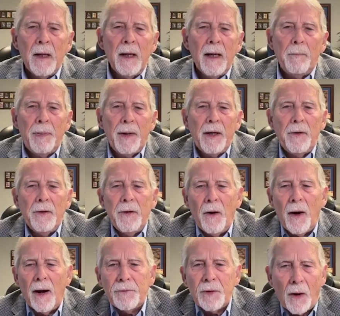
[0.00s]
And Peter,
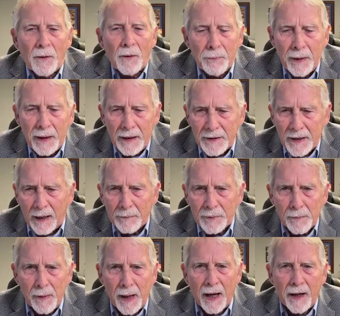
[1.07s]
I've talked many times
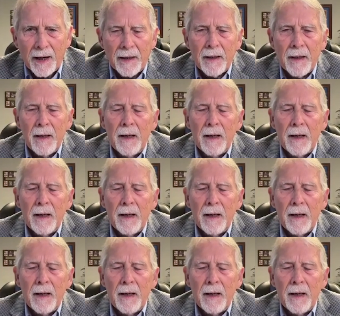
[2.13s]
about it